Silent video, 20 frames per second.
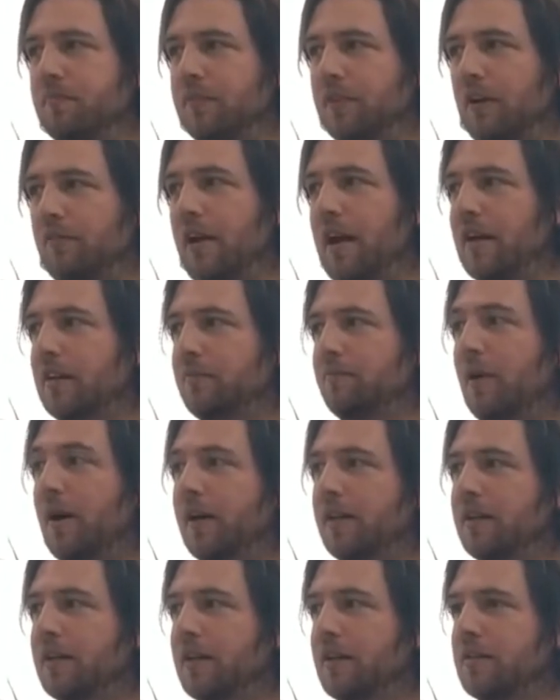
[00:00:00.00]
direct
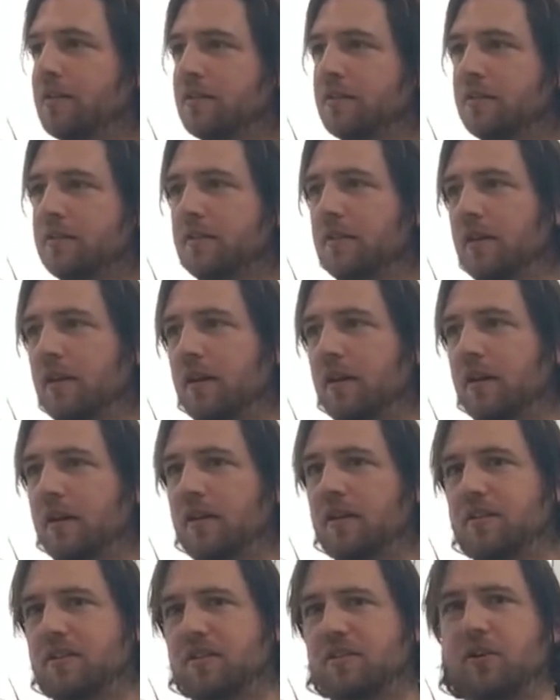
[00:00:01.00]
bindings.
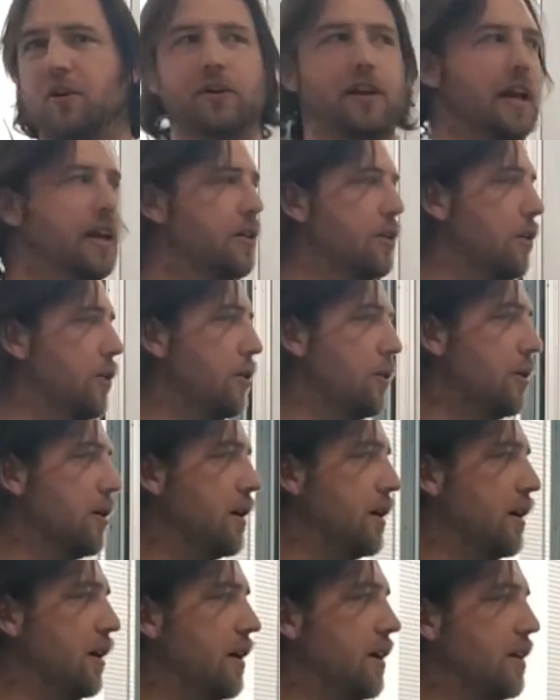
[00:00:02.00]
This is .NET Core
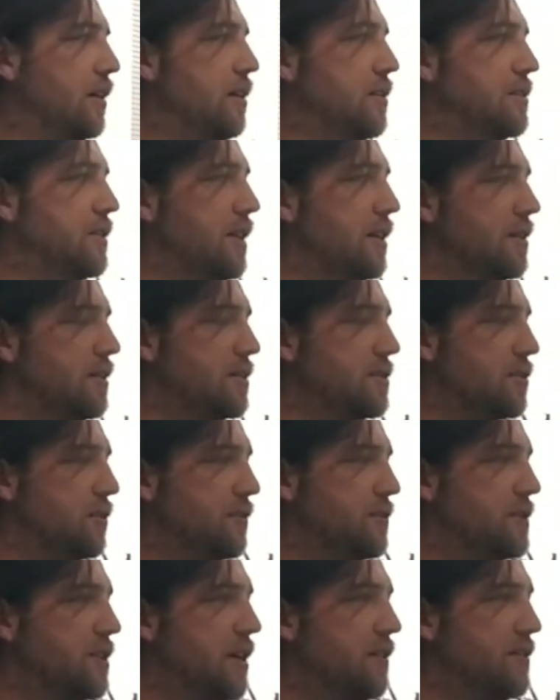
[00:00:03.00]
using
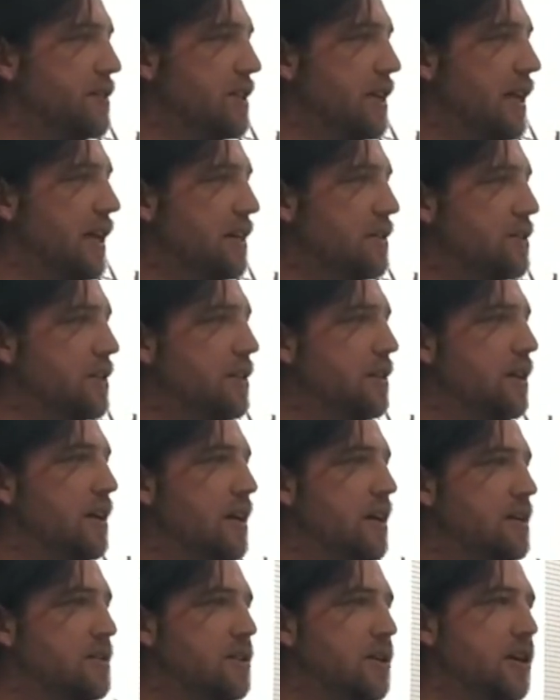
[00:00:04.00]
sort of service collection.
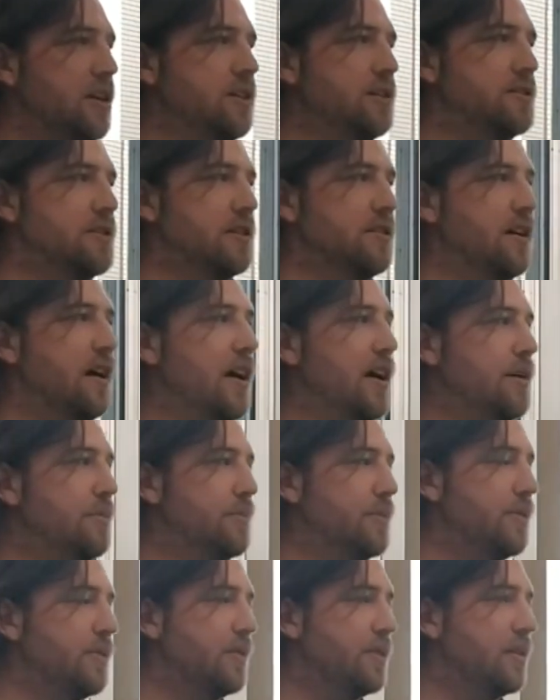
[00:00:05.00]
So you can use a
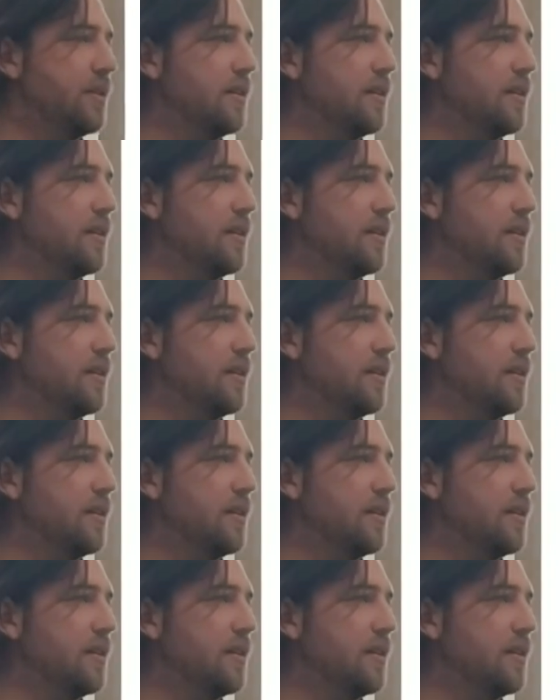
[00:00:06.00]
typed,